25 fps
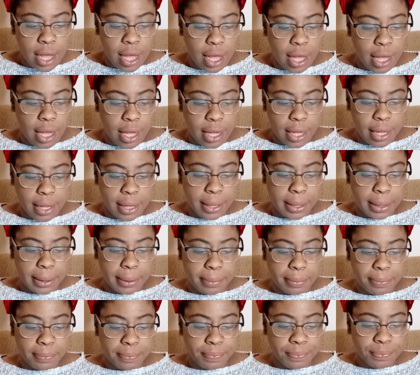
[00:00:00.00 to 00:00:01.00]

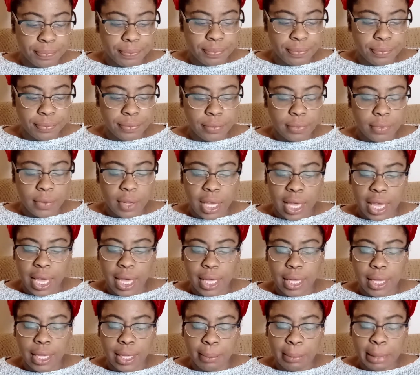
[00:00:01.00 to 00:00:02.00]
and
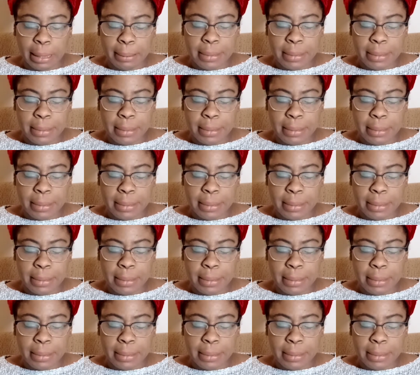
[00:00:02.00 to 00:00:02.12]
up.